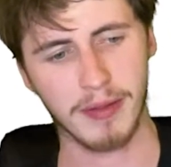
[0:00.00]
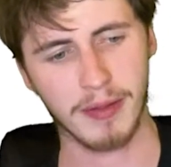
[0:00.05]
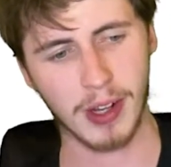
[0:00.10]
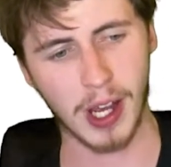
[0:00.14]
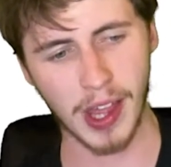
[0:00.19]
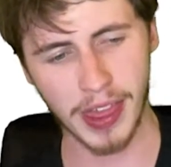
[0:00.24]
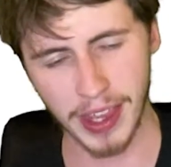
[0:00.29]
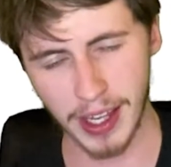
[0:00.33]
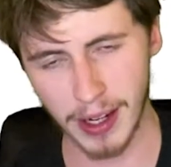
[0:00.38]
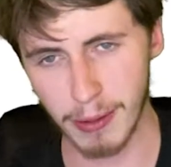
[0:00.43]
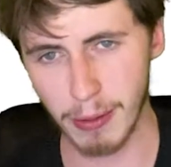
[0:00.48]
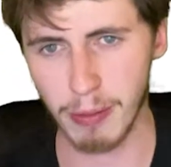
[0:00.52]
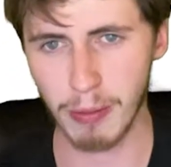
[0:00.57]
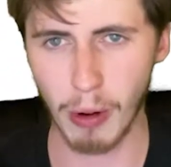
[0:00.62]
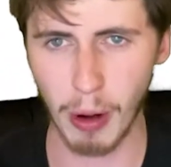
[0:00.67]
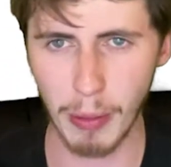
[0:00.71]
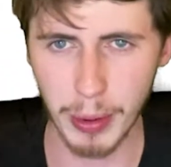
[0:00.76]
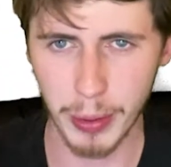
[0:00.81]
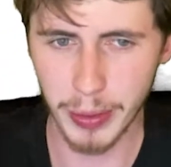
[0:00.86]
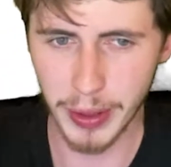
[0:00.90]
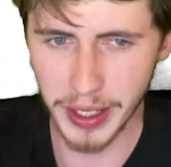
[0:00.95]
I think
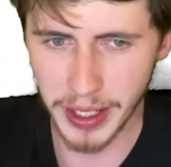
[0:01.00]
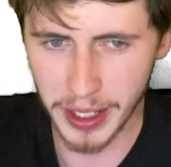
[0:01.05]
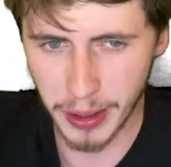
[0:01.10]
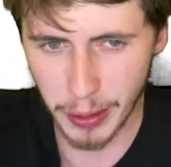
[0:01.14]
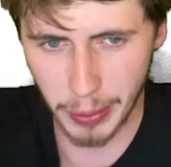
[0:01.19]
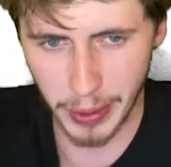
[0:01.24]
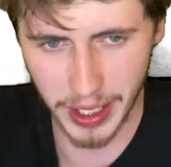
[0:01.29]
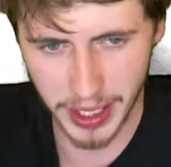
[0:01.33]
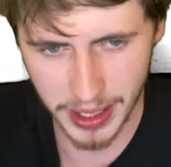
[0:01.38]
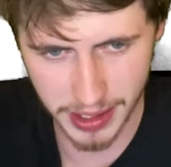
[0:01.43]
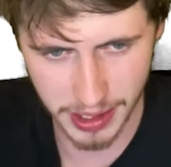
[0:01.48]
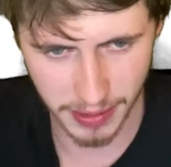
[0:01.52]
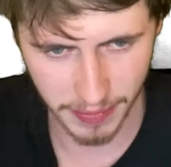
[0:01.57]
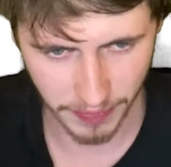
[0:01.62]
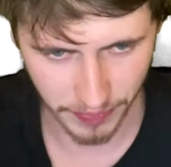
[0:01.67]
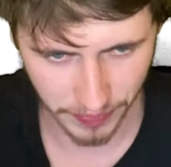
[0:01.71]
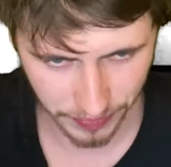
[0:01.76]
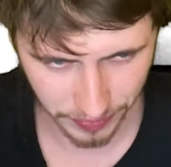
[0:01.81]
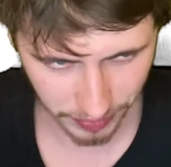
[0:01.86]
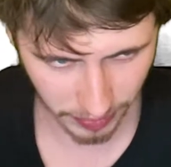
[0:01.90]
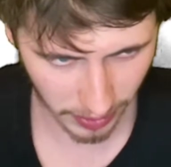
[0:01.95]
Robert Whittaker wins.
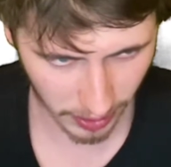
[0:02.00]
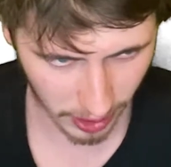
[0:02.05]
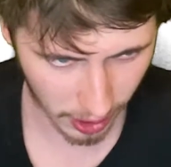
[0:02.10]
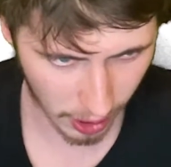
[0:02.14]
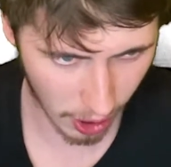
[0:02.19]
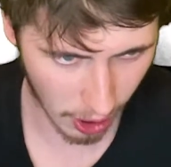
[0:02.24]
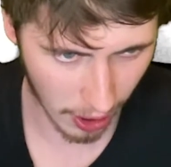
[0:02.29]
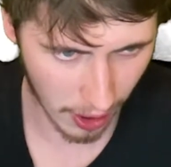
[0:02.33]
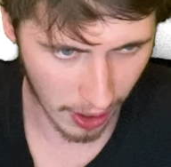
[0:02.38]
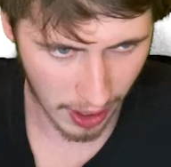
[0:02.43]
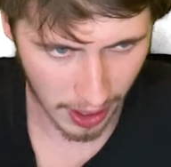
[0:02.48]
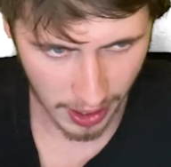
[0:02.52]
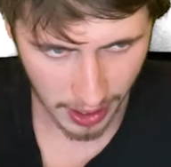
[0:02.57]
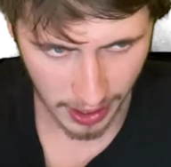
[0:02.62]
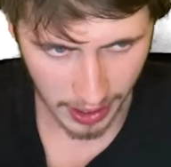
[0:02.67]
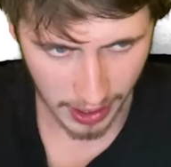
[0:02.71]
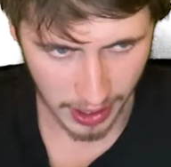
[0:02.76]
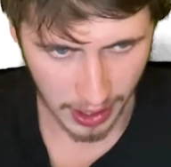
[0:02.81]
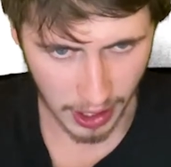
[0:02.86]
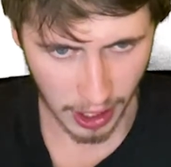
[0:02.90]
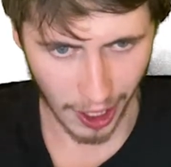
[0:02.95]

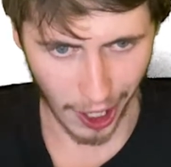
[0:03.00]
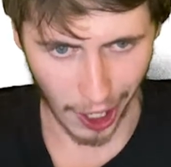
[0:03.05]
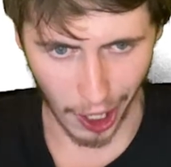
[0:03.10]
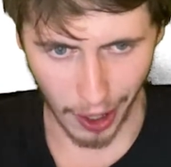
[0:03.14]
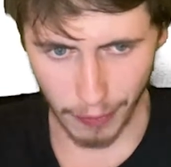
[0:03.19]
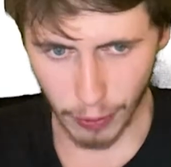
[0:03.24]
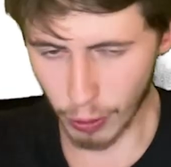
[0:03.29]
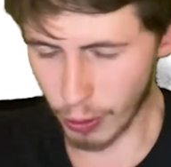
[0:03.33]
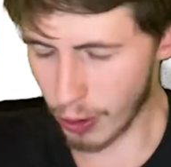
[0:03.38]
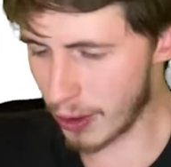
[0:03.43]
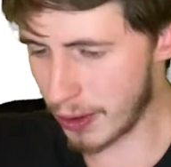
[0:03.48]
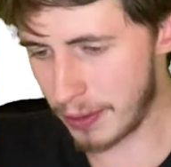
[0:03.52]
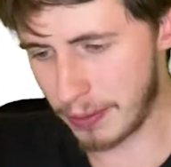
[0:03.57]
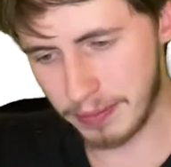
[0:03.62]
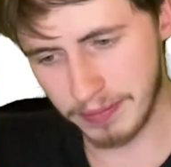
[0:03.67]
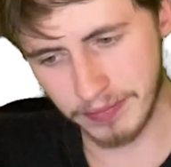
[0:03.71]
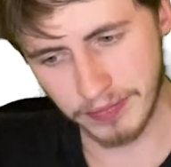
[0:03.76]
Overall,